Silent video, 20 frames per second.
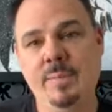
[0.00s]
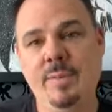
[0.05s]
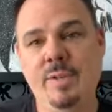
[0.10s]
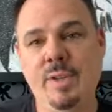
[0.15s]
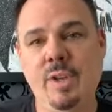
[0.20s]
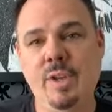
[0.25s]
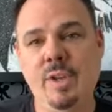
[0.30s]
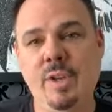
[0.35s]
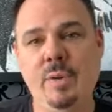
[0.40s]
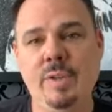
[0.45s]
him to
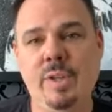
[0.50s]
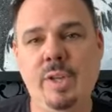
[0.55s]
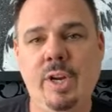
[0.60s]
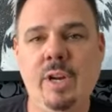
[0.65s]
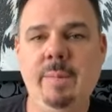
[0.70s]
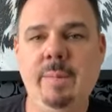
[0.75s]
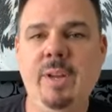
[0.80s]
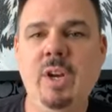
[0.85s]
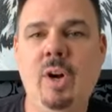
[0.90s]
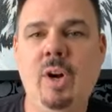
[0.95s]
you. So they're
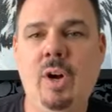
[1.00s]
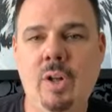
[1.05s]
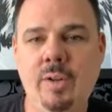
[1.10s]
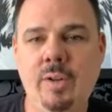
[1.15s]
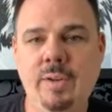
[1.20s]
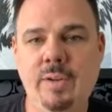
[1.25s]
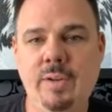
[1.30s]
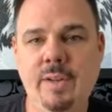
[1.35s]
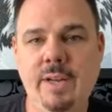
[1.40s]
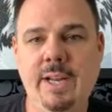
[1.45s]
going to be
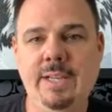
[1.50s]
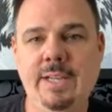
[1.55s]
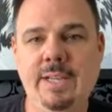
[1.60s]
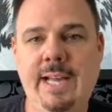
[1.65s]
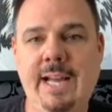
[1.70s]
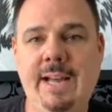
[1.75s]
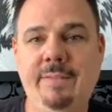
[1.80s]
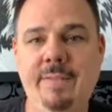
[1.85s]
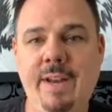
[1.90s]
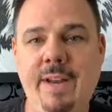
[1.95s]
calling you in the next
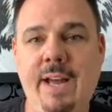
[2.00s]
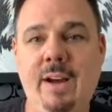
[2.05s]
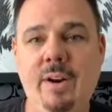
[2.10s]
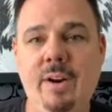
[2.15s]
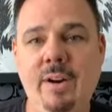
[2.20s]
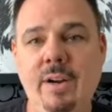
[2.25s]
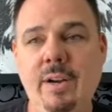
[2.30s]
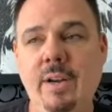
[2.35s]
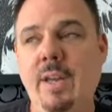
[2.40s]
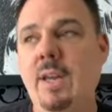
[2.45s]
half an
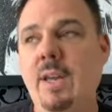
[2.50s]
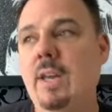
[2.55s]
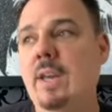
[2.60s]
hour.